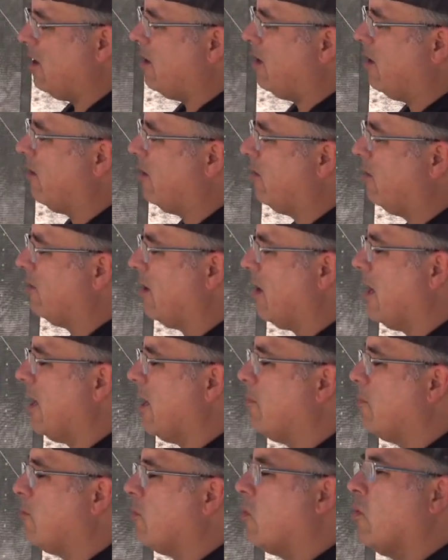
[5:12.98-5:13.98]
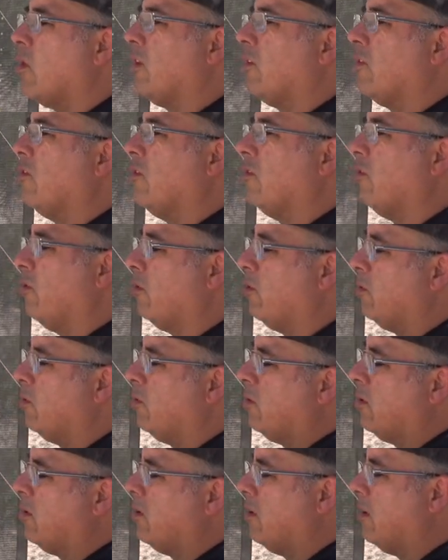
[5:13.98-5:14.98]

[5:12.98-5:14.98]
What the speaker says: is I am going to